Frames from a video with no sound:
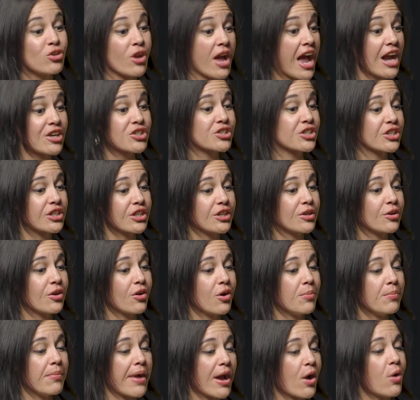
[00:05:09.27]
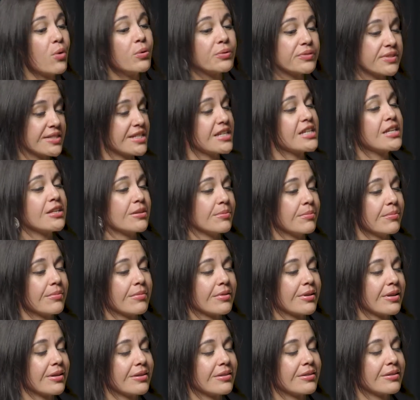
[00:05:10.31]
Actually, my whole team,
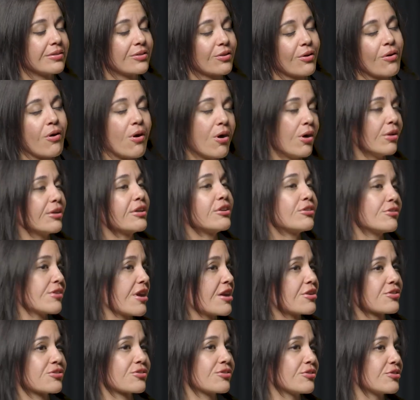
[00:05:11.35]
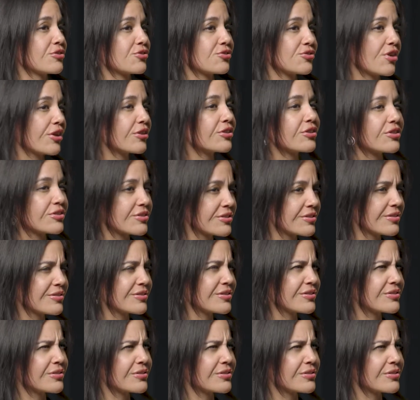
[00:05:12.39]
they're all international instructors.